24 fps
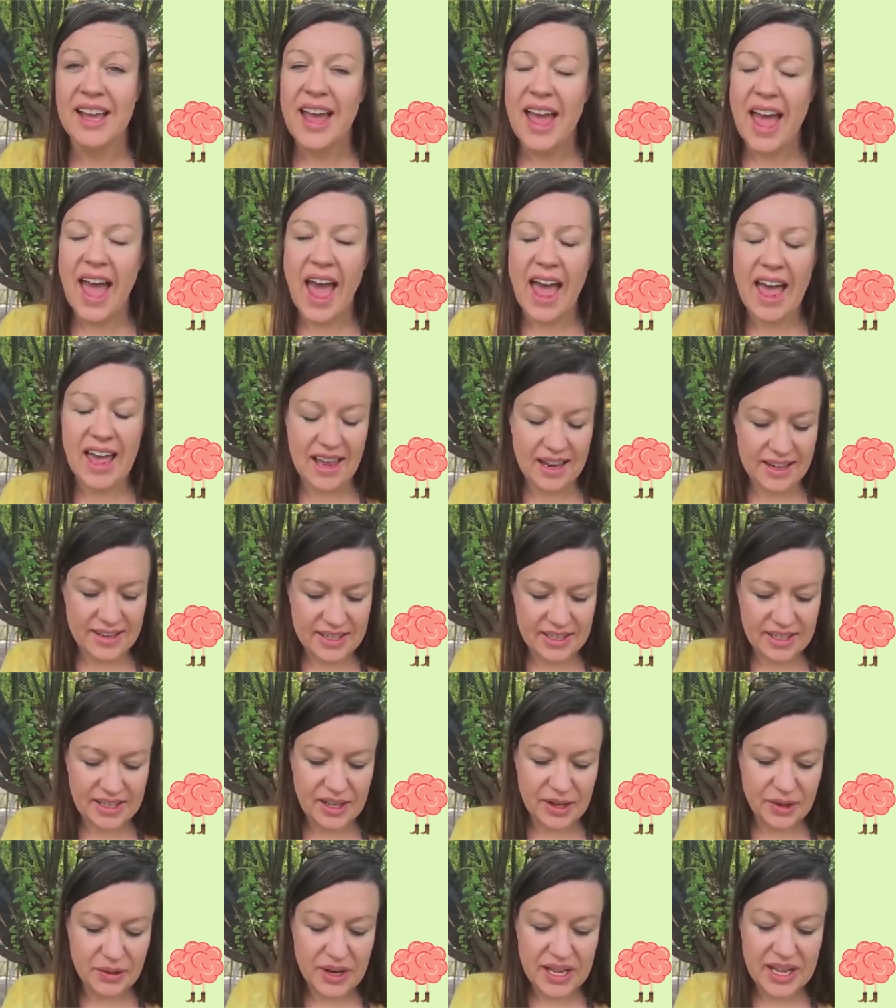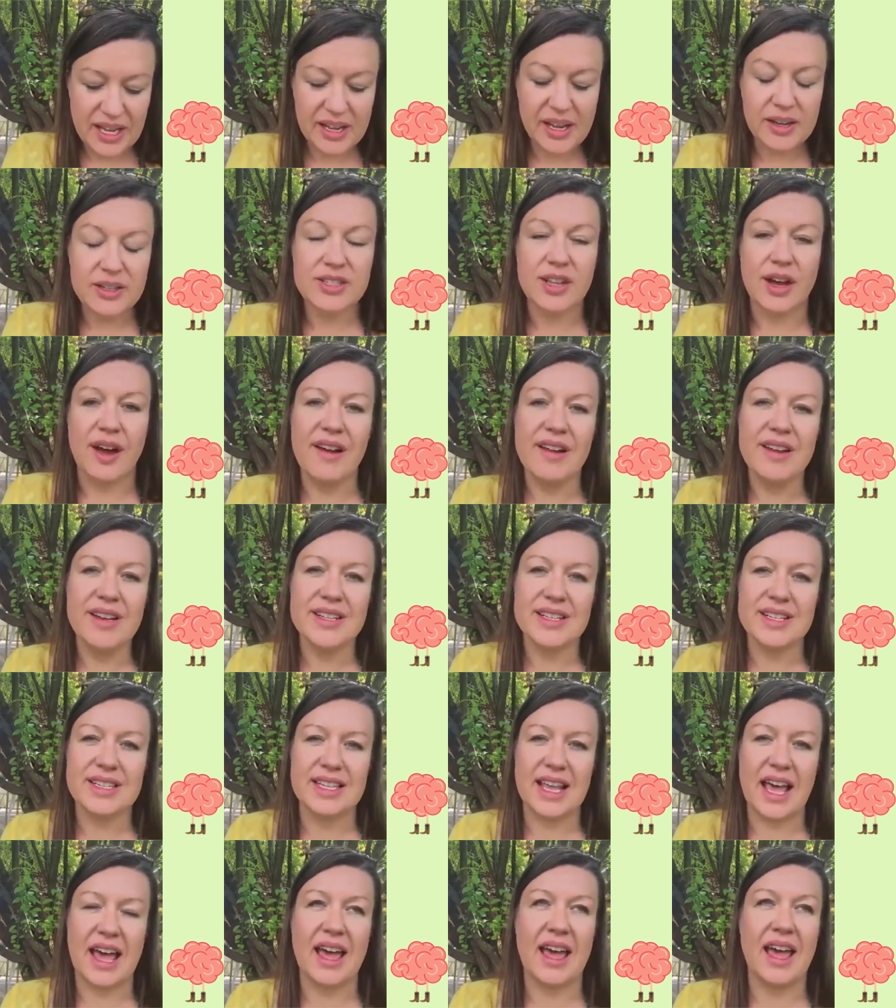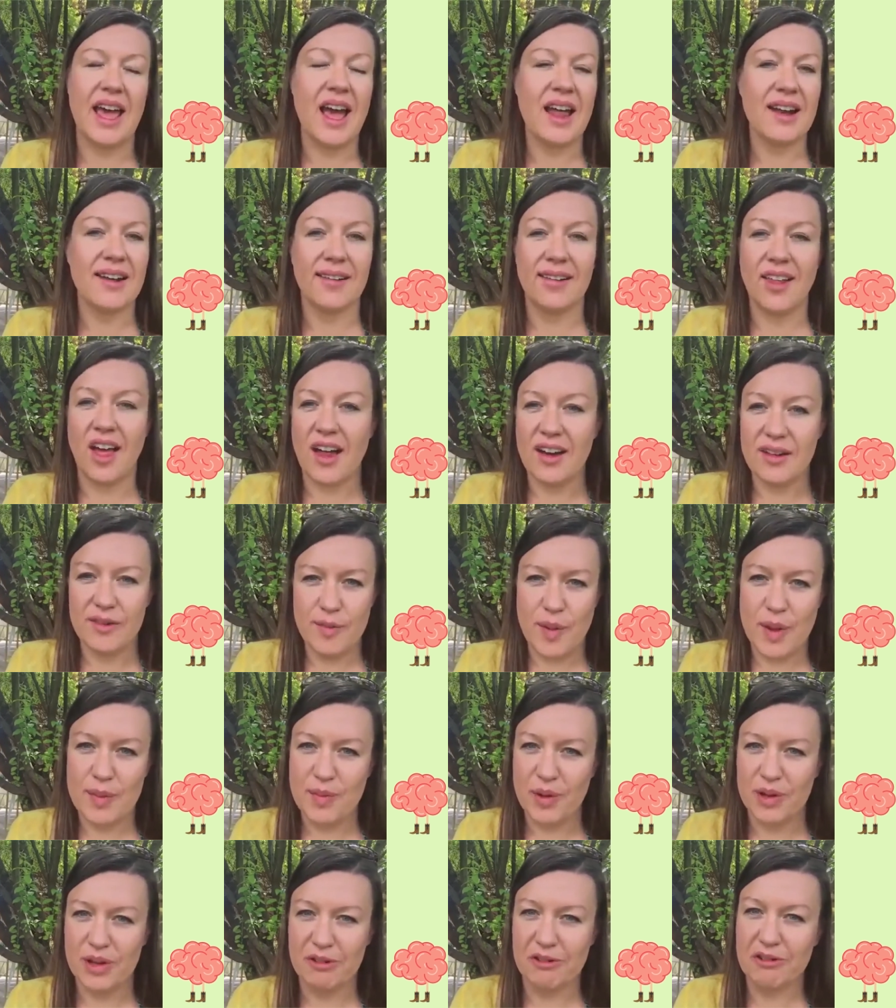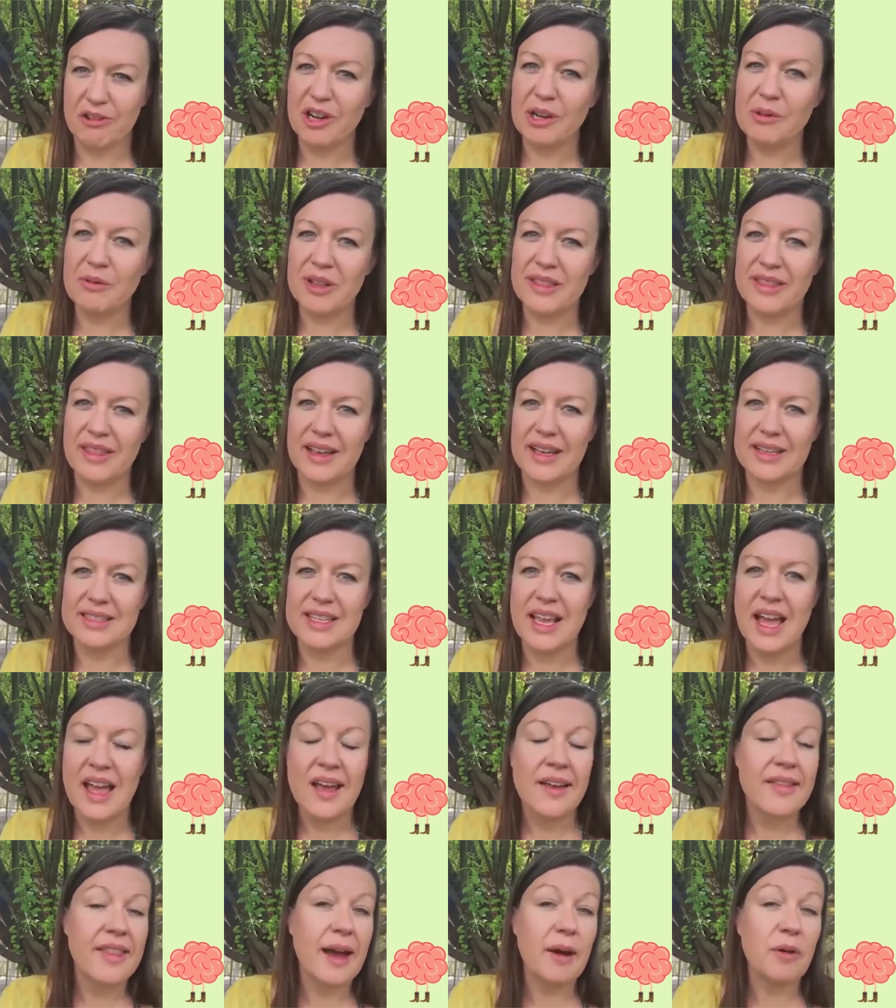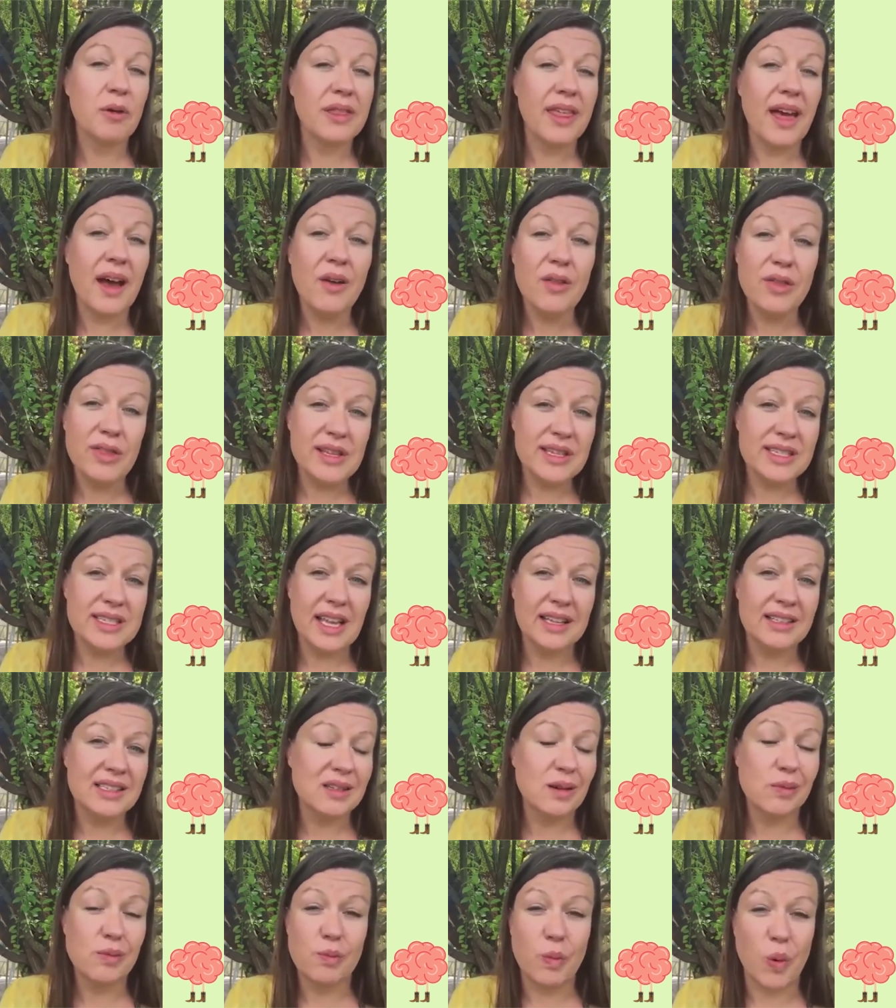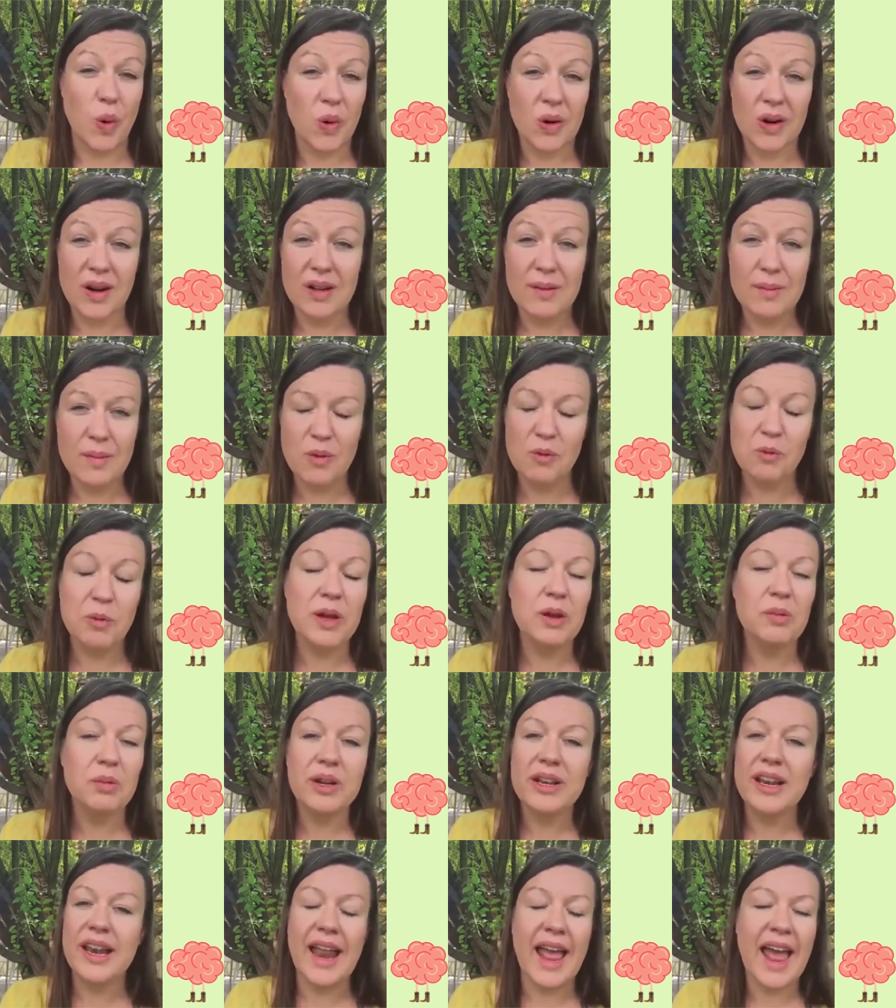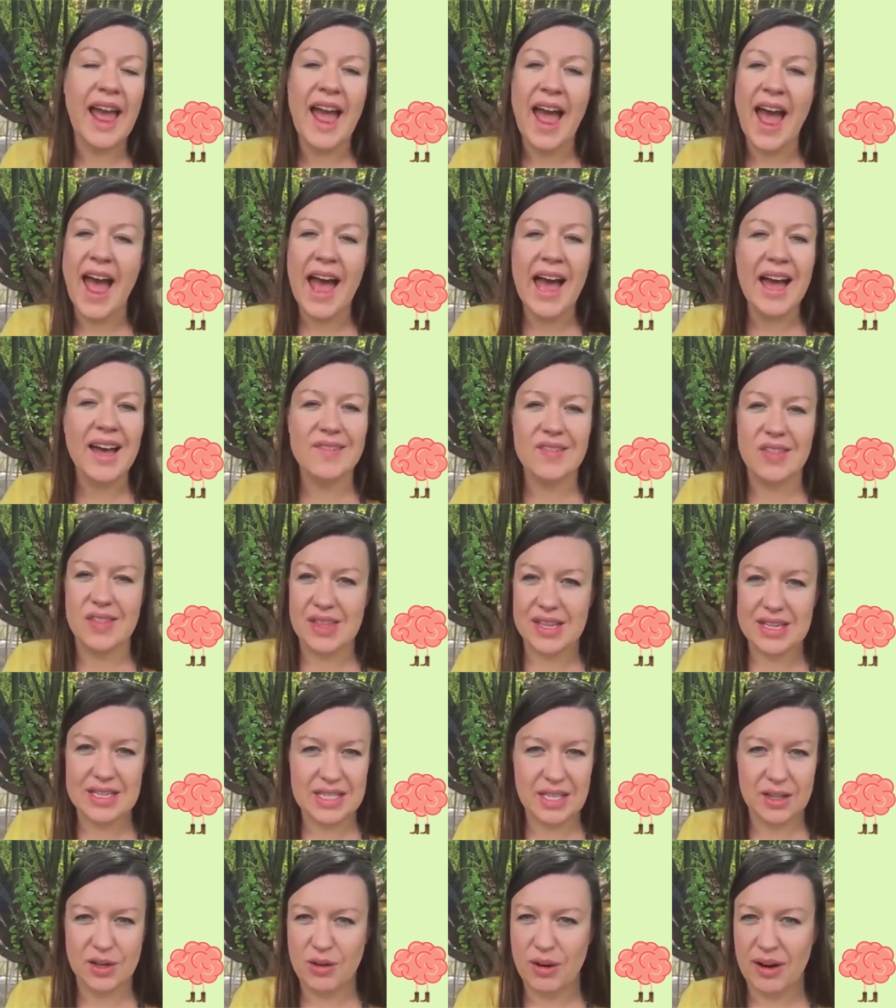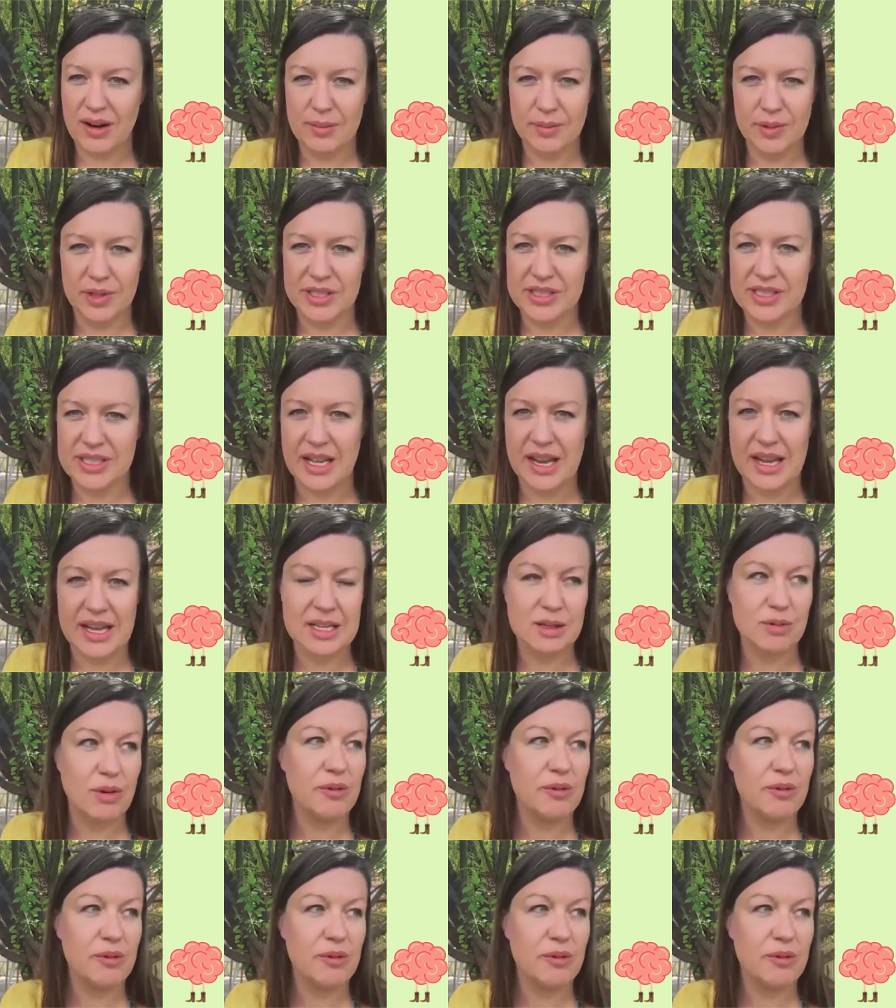And, you know, he goes on to say, and a lot of people agree with this, that without this sense of boredom, we wouldn't have these incredible cities.